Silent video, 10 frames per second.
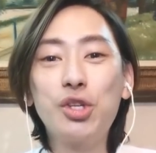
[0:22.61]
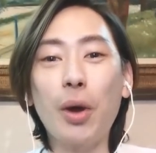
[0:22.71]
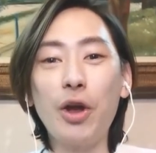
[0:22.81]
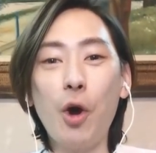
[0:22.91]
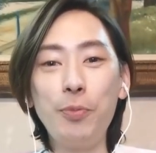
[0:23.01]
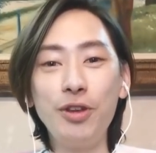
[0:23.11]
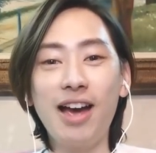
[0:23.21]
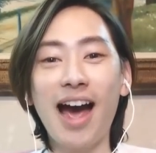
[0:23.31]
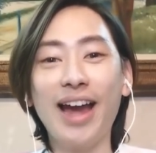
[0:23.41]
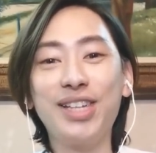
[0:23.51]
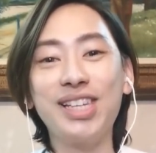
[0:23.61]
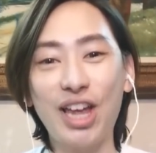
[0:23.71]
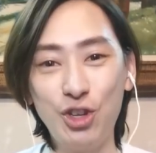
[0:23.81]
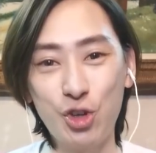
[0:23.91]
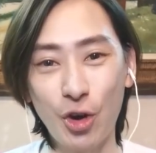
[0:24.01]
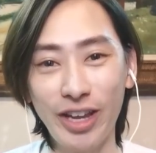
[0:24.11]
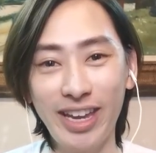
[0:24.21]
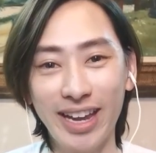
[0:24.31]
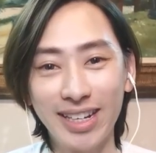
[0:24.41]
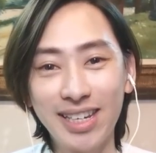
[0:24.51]
so I hope you guys
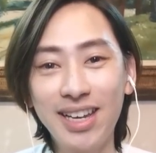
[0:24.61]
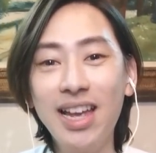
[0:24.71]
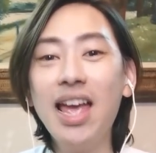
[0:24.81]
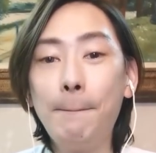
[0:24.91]
enjoy it.